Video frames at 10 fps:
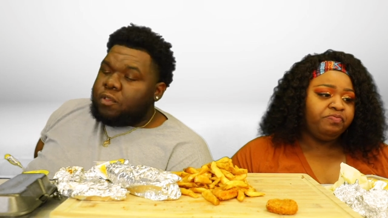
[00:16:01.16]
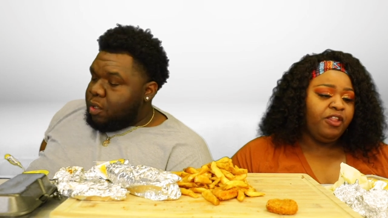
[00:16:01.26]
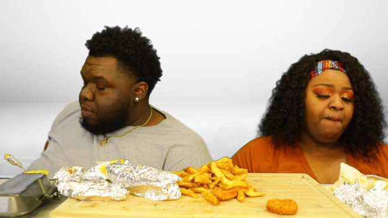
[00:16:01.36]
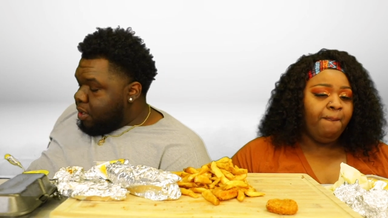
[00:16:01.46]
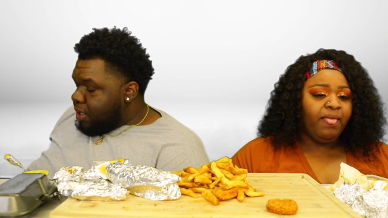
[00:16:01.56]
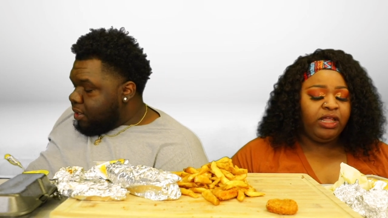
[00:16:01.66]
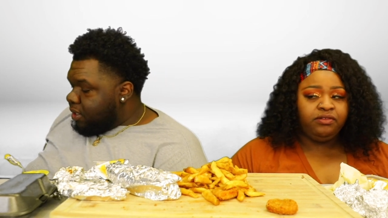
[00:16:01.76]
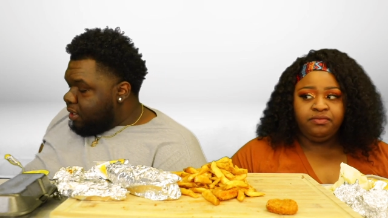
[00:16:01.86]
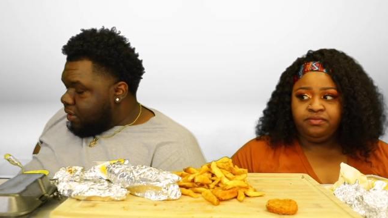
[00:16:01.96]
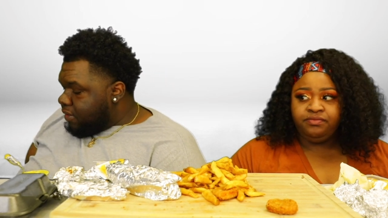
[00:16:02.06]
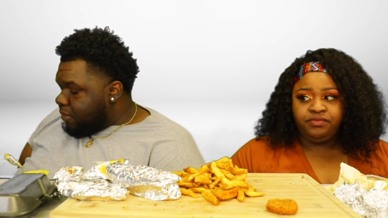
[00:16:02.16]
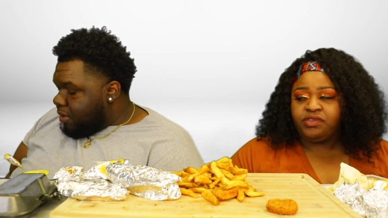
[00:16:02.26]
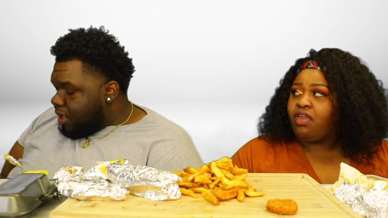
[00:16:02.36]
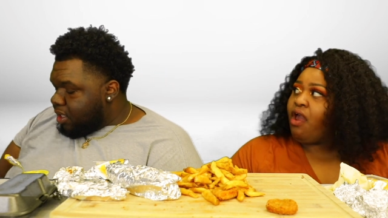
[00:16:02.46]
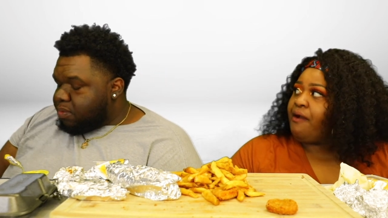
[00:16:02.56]
Speaker 1: The world, the
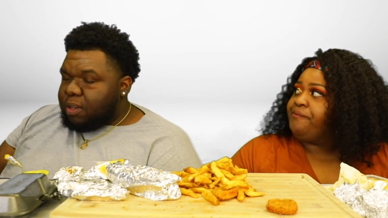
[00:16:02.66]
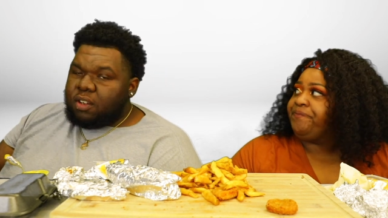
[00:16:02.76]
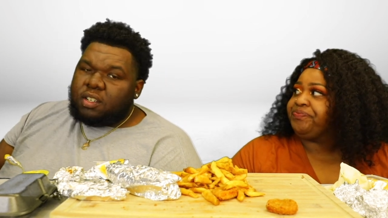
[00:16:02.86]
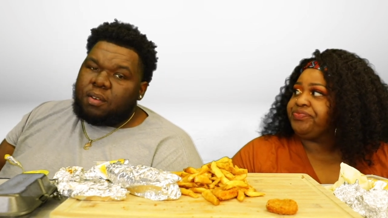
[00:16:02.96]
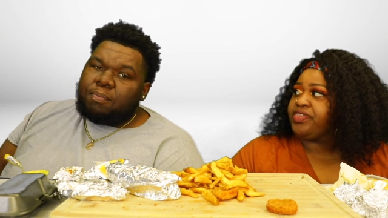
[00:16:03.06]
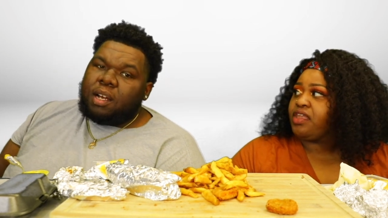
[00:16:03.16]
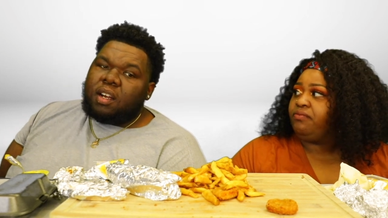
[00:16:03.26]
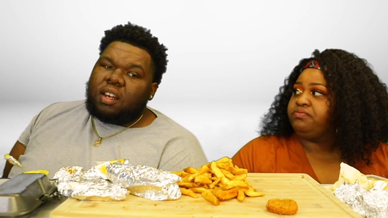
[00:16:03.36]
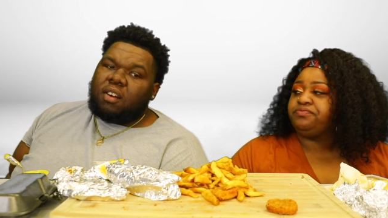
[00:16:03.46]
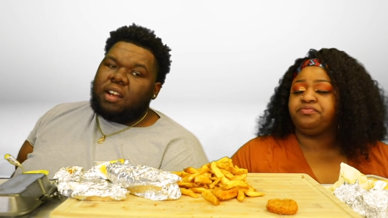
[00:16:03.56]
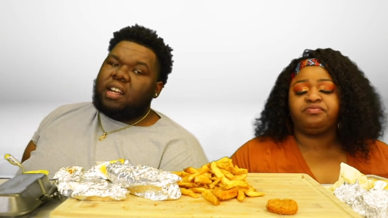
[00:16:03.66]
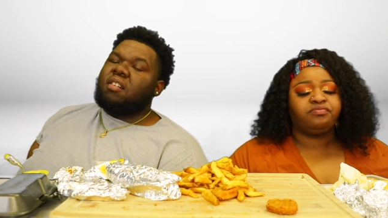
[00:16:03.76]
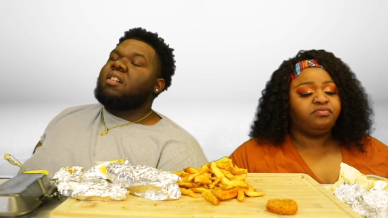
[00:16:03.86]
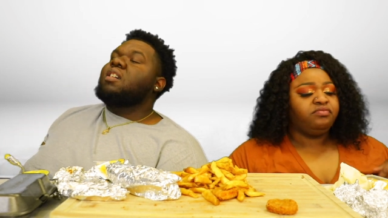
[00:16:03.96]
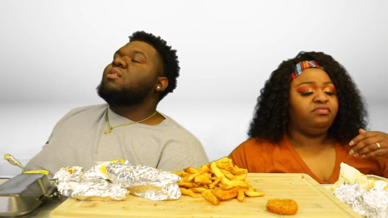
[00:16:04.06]
world explodes. Your bungalow ain't
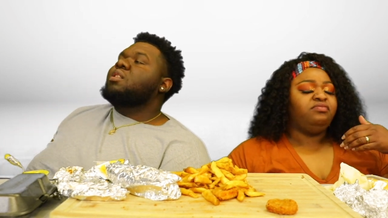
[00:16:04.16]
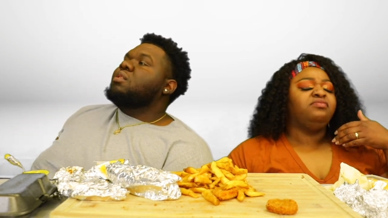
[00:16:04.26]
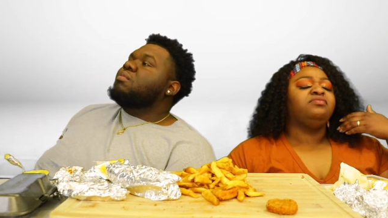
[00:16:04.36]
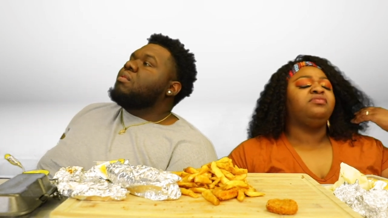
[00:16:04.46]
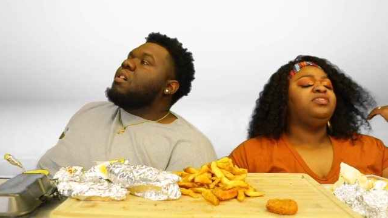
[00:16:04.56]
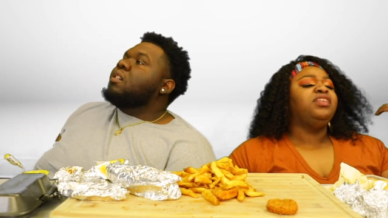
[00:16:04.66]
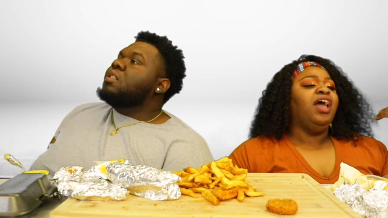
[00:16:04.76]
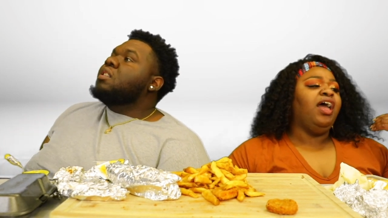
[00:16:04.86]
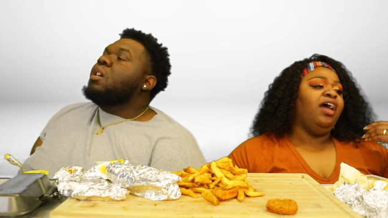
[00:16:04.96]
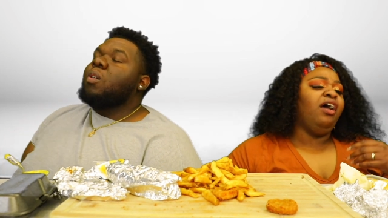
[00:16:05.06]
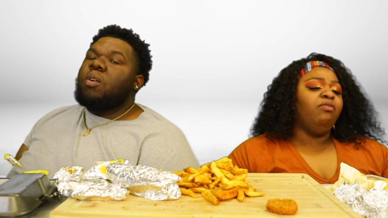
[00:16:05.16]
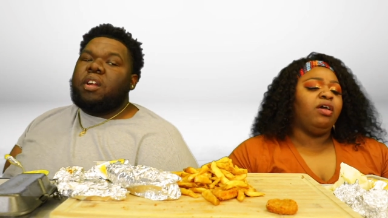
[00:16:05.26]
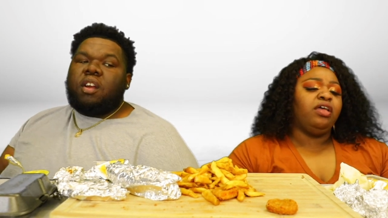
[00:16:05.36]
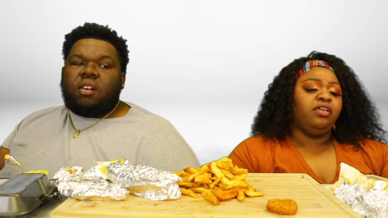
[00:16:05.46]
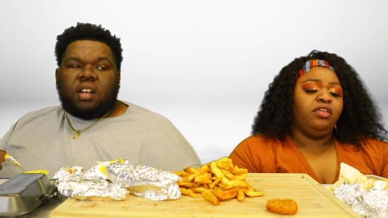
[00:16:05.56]
gonna hold you.
Speaker 2: No.
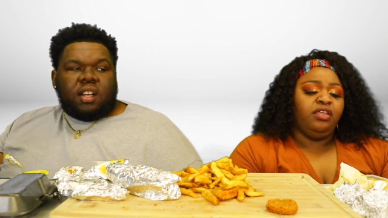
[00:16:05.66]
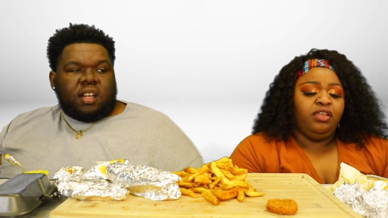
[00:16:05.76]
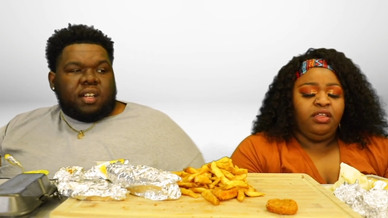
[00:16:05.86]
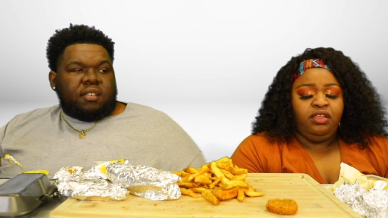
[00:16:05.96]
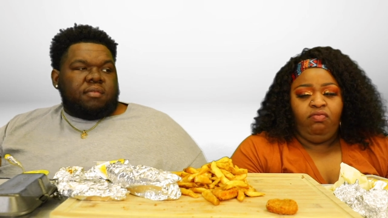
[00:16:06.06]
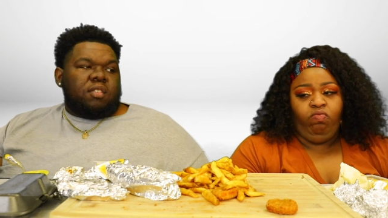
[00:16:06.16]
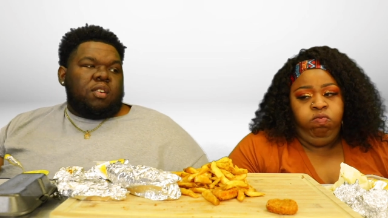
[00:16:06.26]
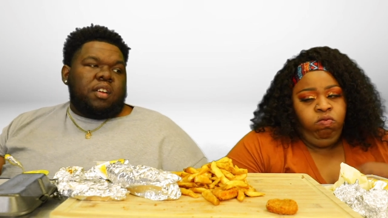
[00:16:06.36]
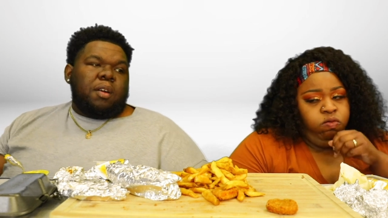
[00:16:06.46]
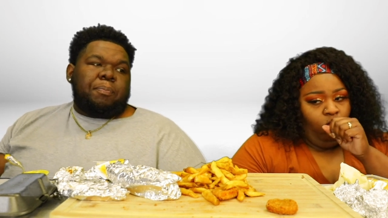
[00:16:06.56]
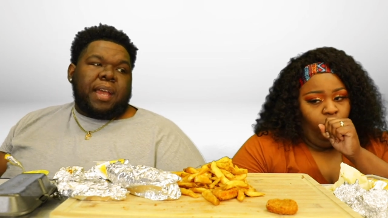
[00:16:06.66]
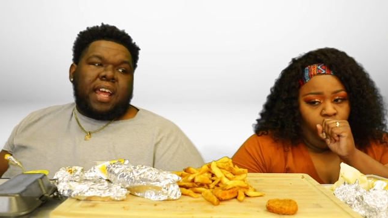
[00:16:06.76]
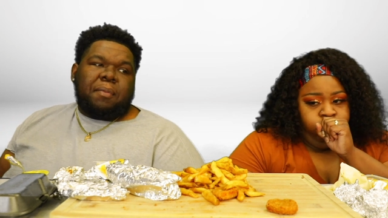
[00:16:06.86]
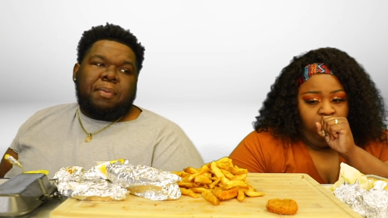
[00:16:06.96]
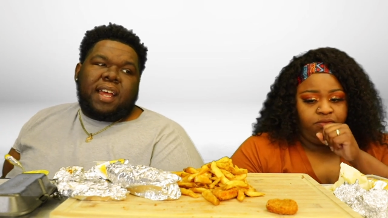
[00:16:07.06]
Speaker 1: Or your uh, or your
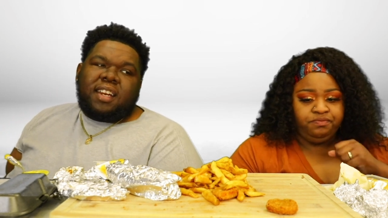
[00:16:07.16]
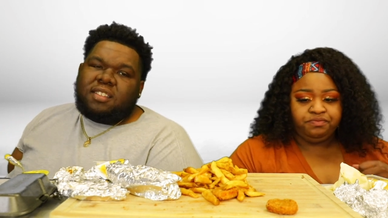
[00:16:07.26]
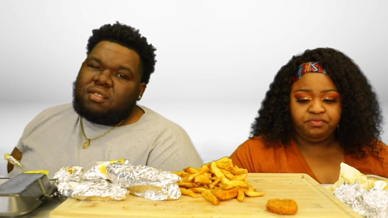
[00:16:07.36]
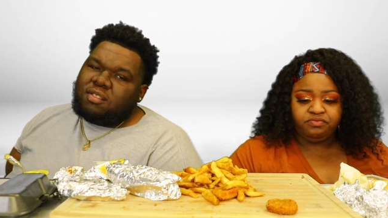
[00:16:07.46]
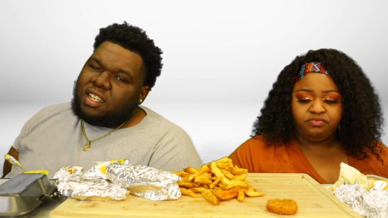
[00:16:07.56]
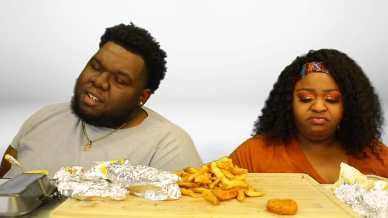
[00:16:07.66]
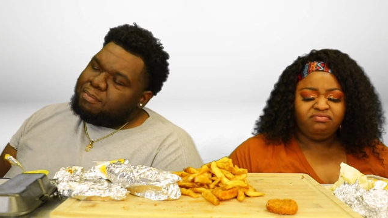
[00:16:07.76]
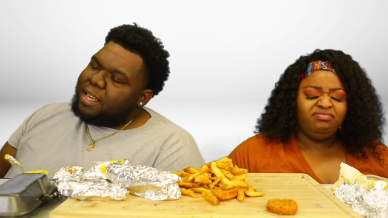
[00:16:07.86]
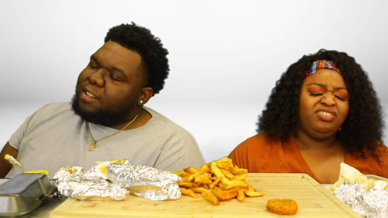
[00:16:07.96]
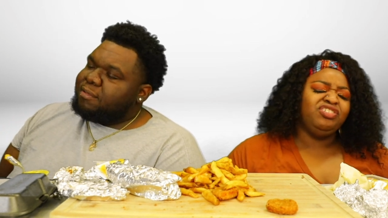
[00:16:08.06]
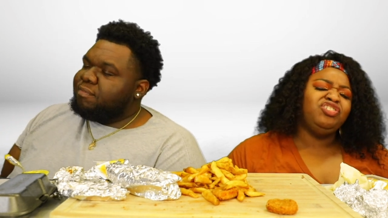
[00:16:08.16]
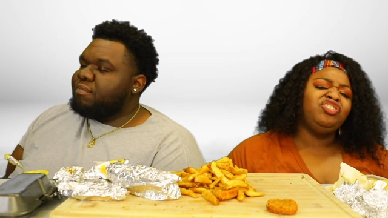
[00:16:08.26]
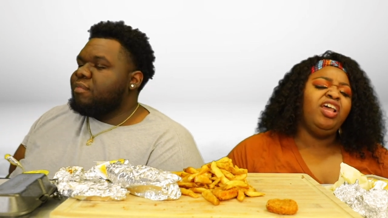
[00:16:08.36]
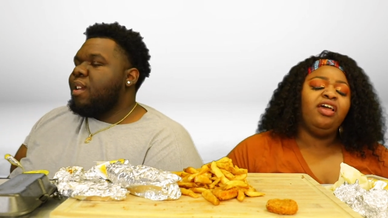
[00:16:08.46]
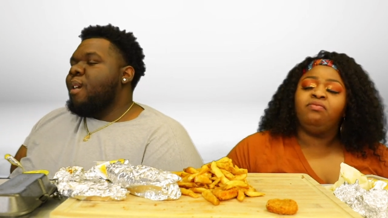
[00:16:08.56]
patty pie that you tried to make.
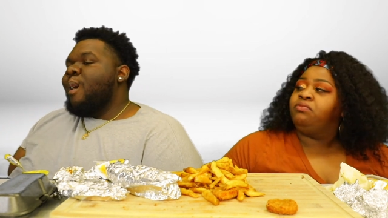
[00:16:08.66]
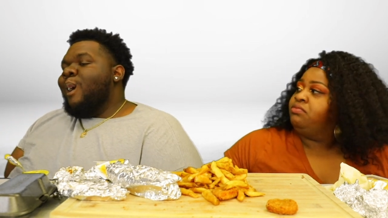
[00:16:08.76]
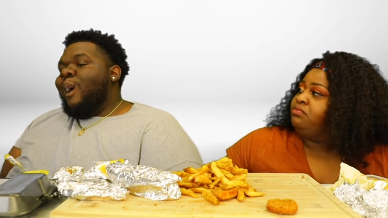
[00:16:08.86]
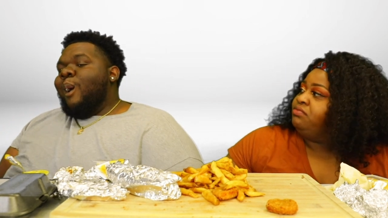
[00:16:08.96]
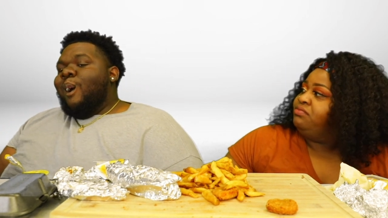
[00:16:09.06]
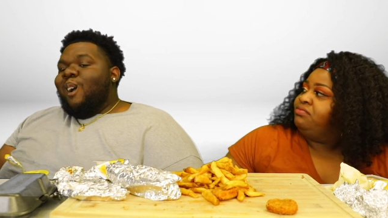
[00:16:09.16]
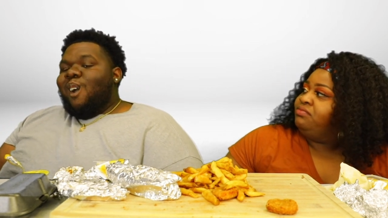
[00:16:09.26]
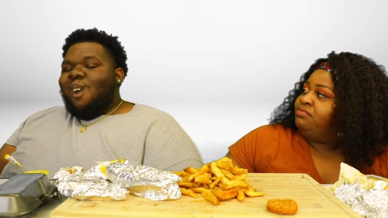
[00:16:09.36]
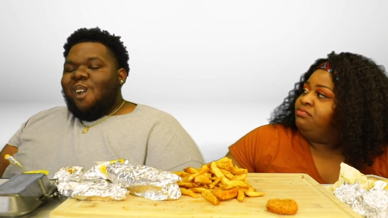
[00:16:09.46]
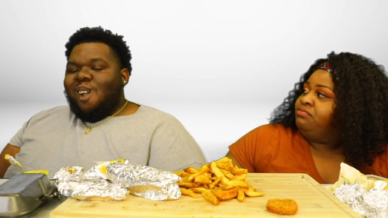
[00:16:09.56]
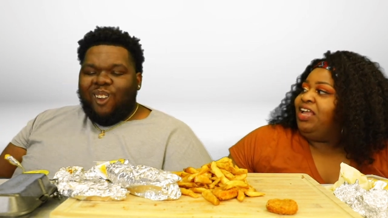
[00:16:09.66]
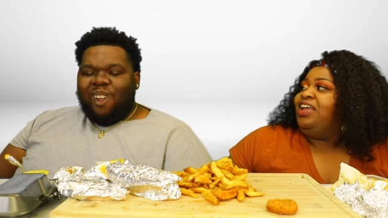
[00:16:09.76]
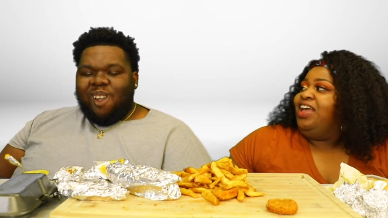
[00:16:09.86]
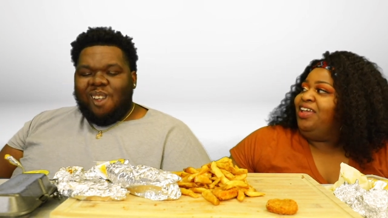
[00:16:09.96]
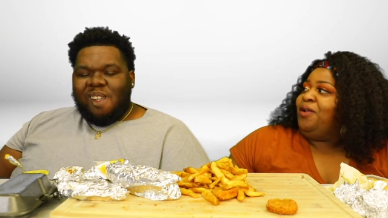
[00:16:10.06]
Speaker 2: Shut. They
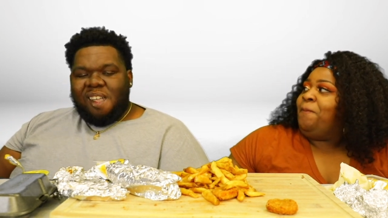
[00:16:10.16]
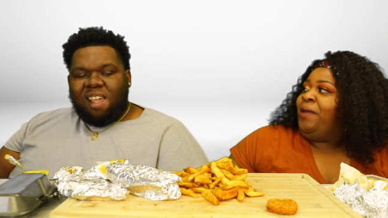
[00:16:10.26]
ain't had no